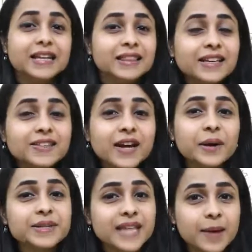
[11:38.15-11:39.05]
This
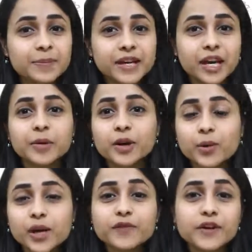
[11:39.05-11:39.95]
round is applicable
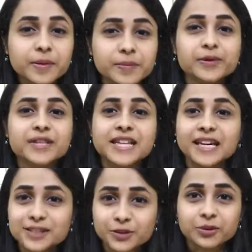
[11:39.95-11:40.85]
only for computer
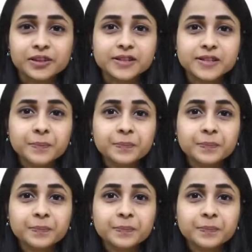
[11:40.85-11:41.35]
science students.